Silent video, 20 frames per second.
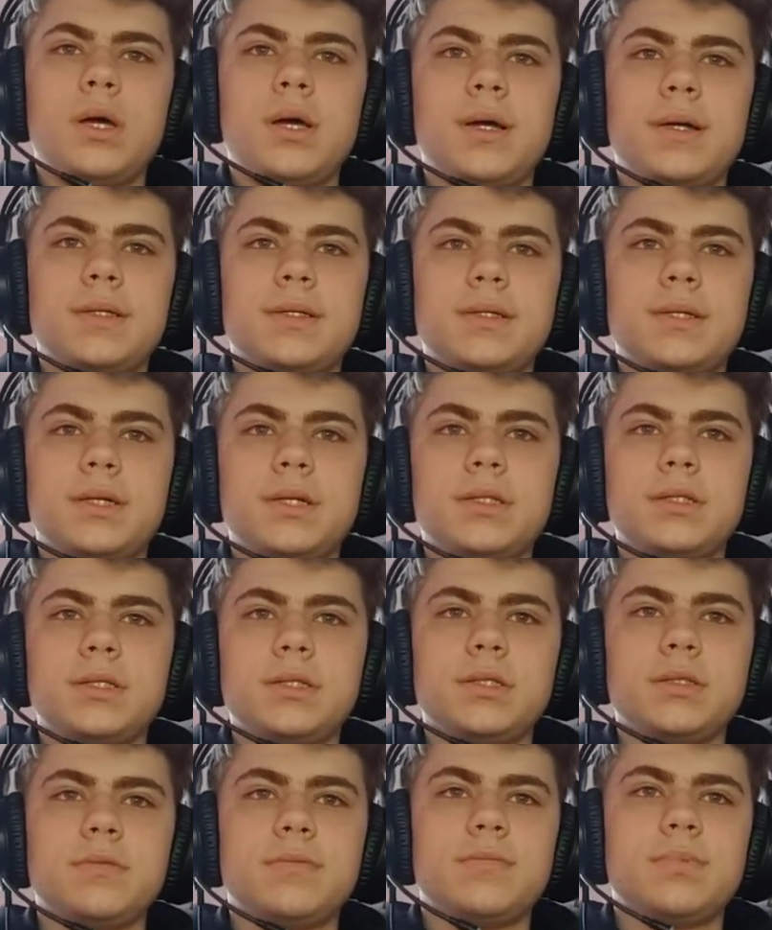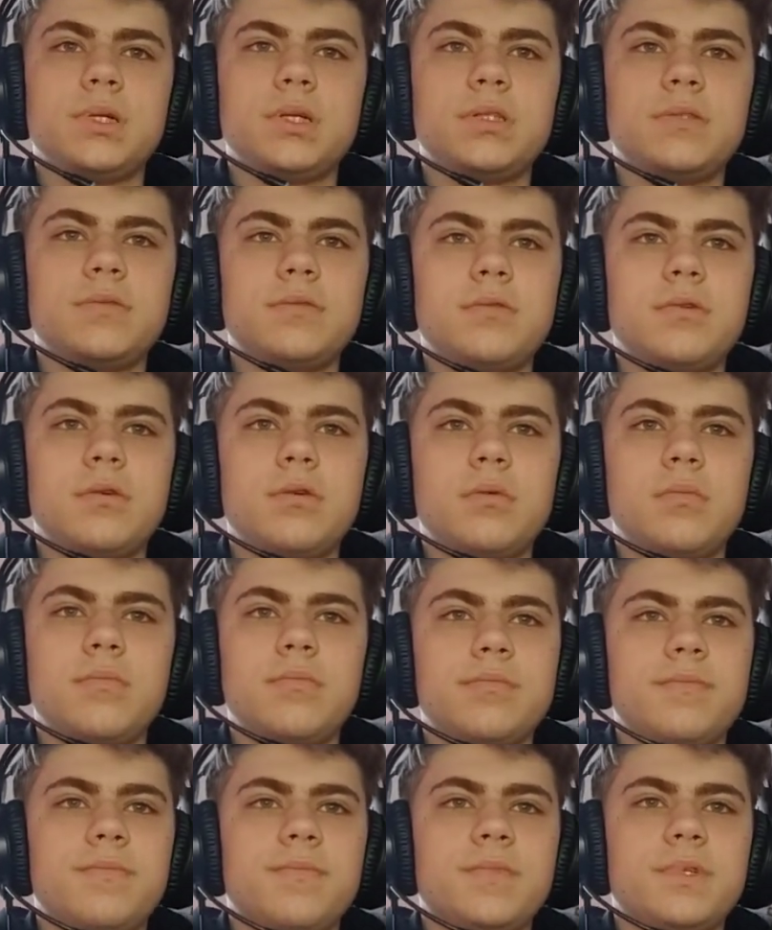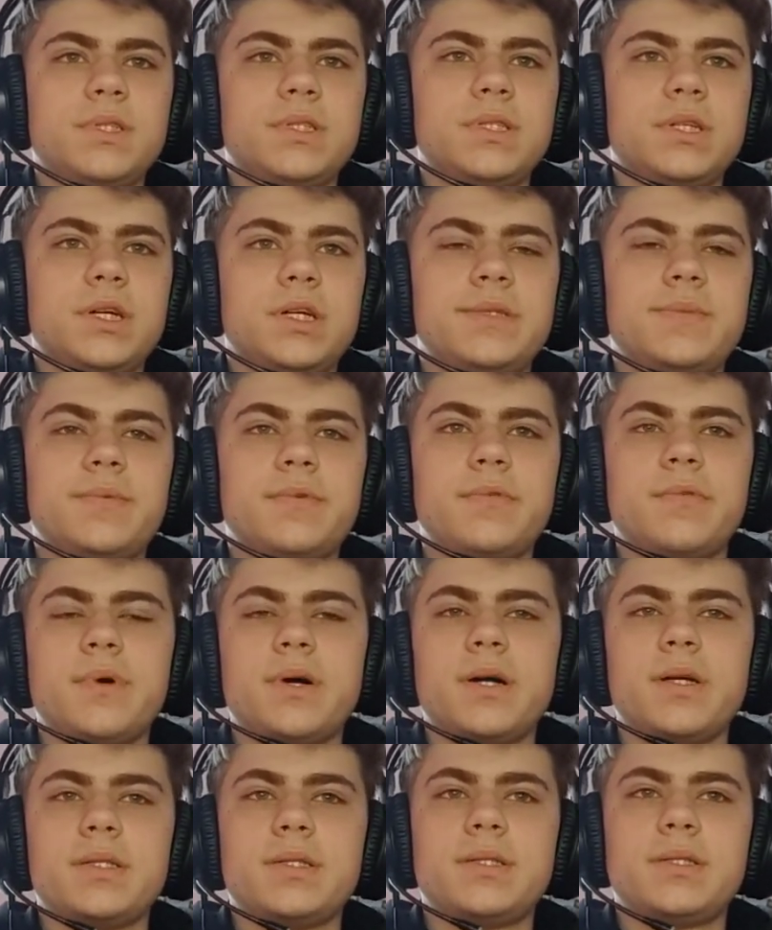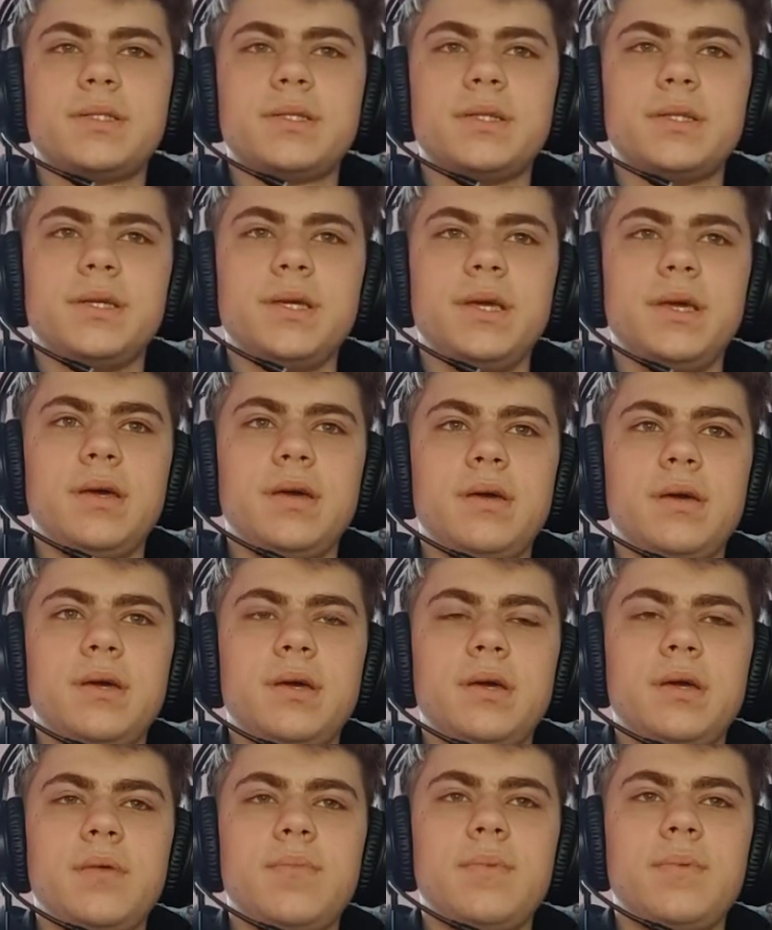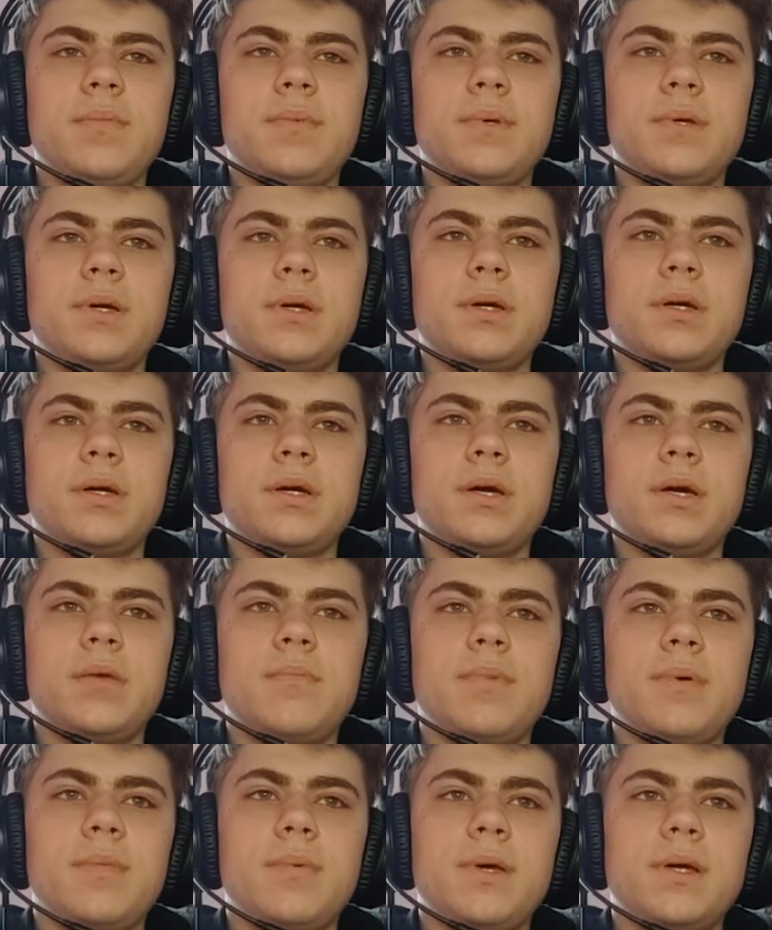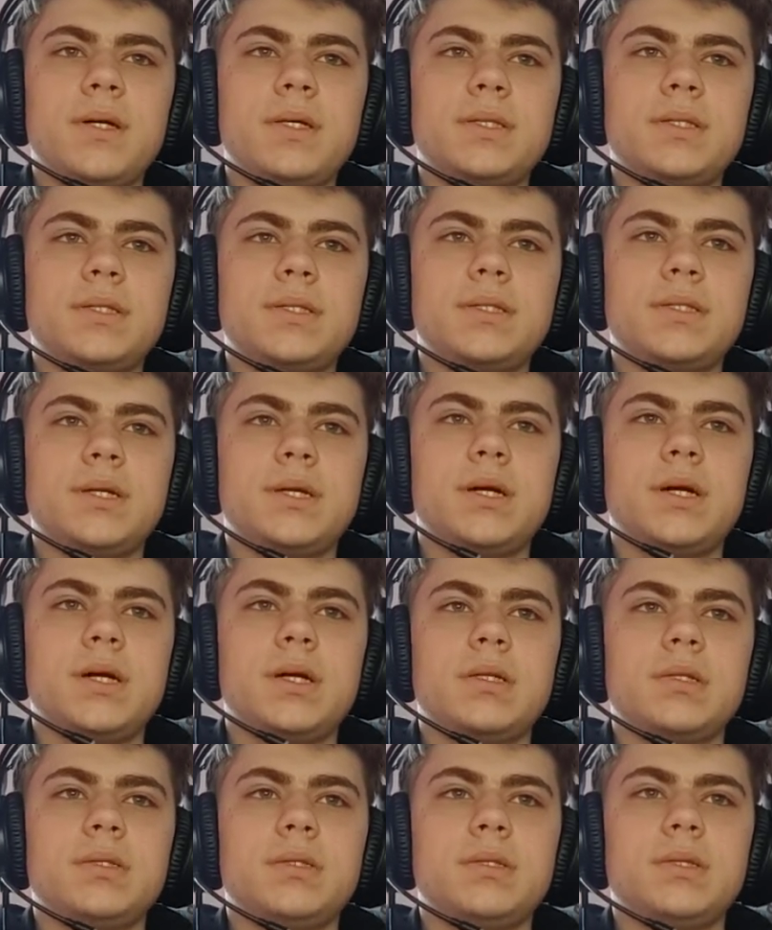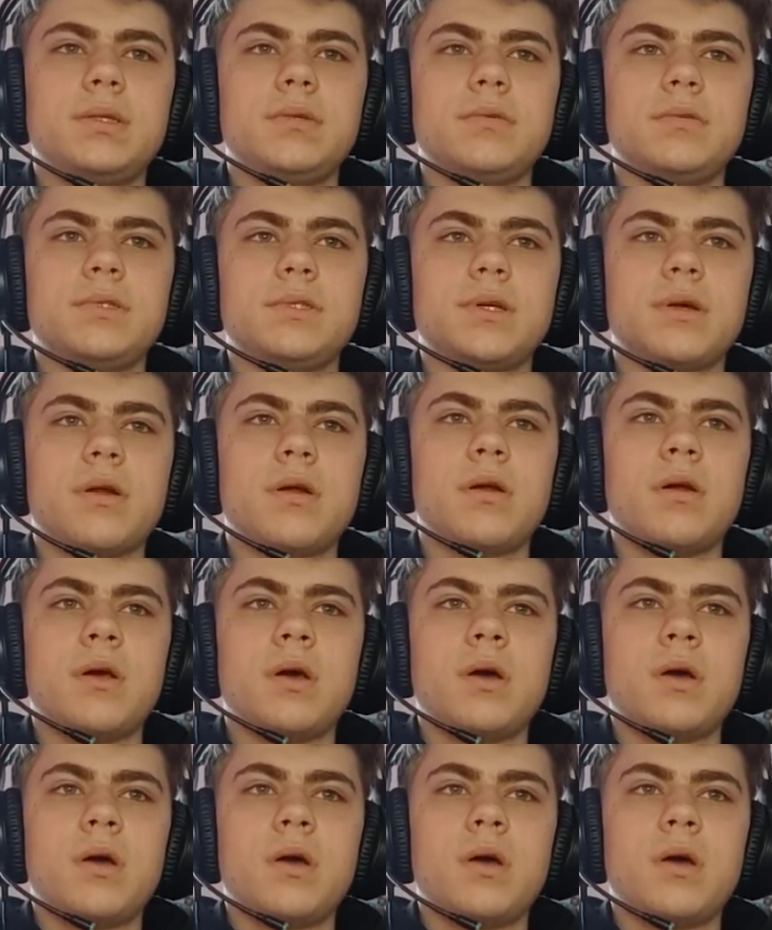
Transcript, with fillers: exciting platform that provides the APP, uh, APPS and user